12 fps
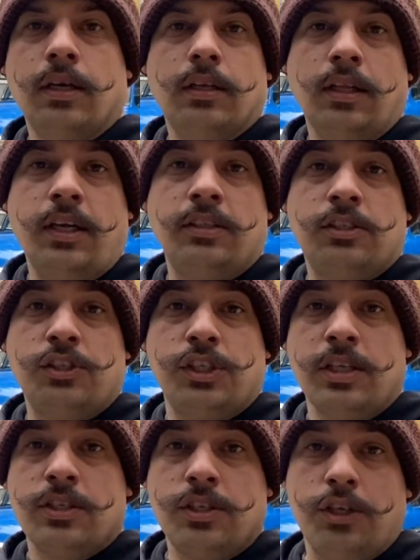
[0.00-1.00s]
Ladies and
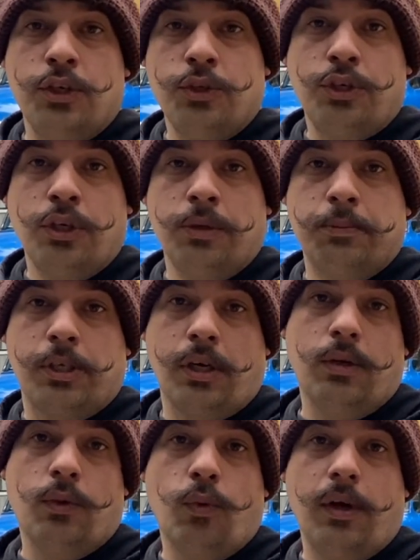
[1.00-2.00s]
gents of the YouTubes,
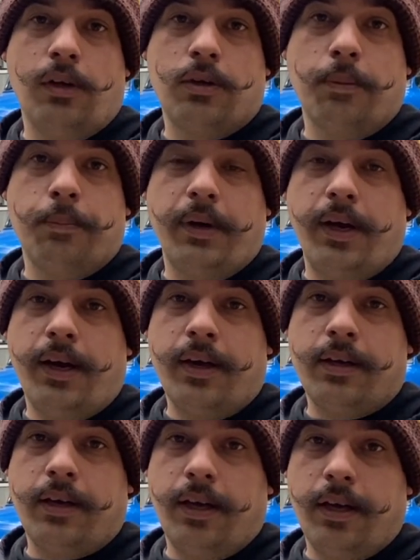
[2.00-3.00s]
welcome
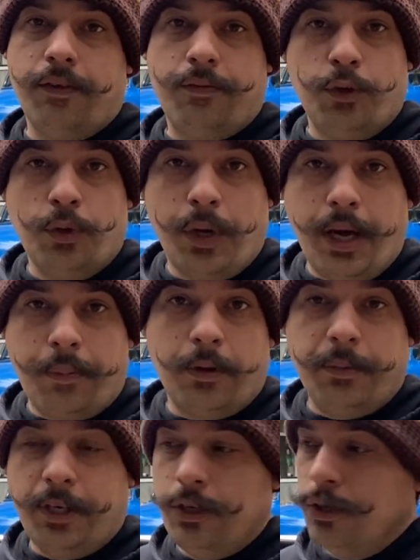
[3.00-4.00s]
back. And if you happen to
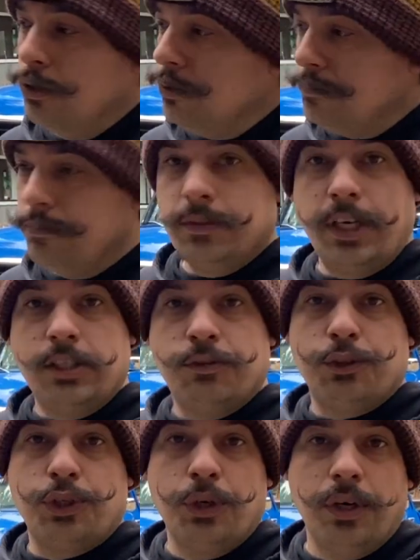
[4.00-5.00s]
be new, thanks
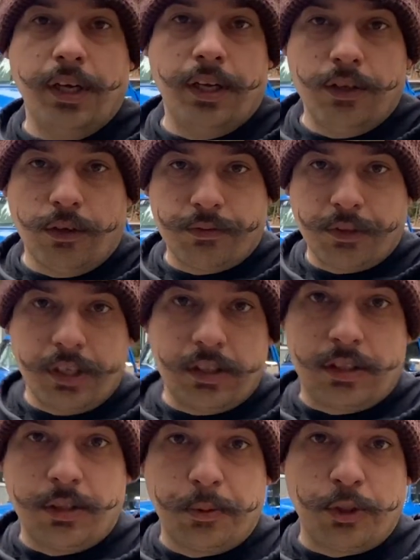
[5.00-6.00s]
for tuning in. Don't forget
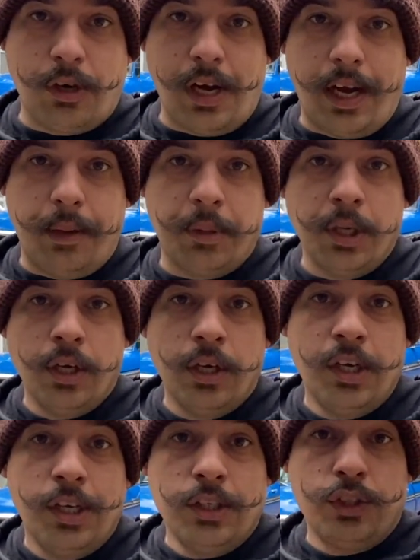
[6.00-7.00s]
to subscribe.
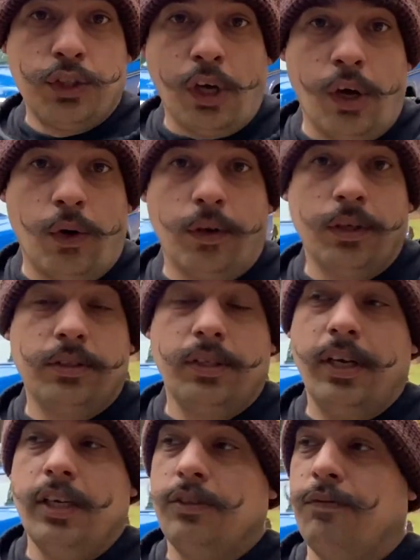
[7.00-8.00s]
So,
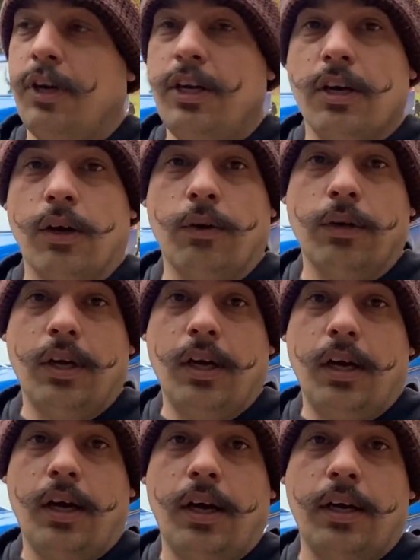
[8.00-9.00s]
today's video,
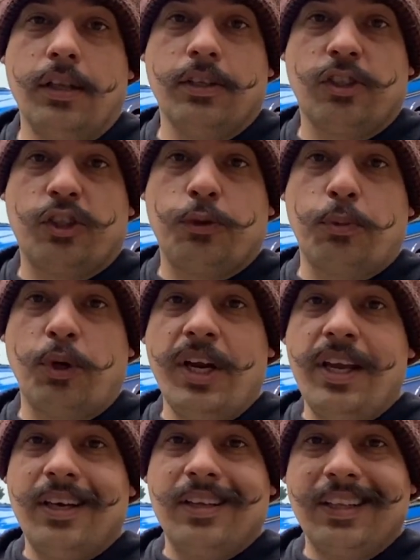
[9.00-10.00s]
the
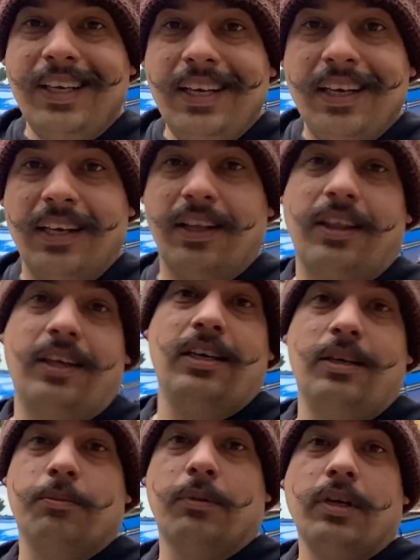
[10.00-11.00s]
spring cleaning
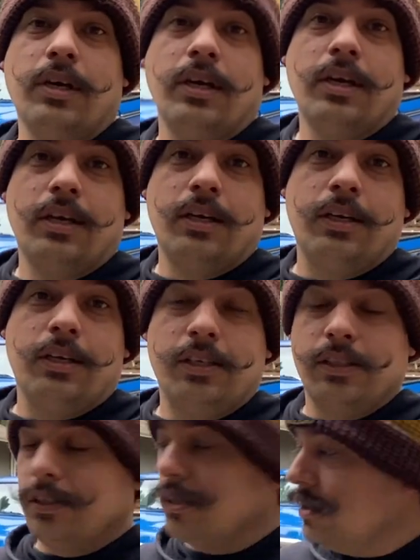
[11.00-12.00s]
theme
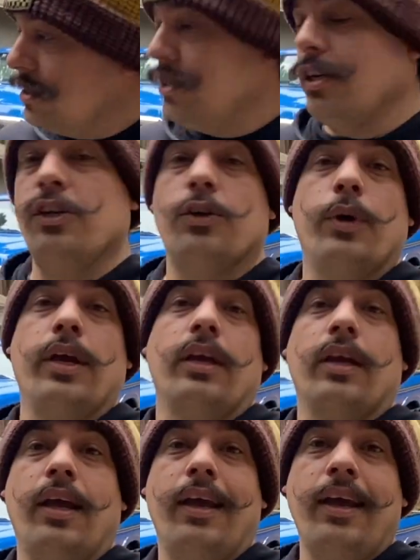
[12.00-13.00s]
is
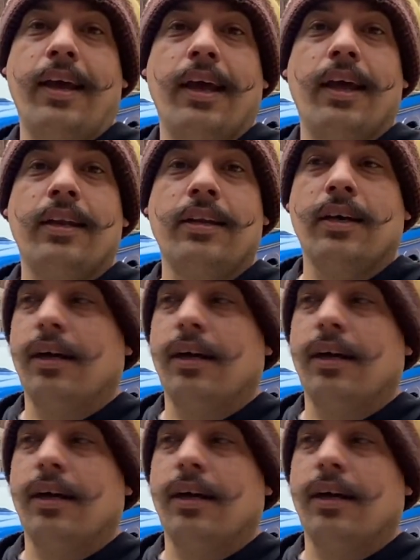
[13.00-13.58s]
continuing. And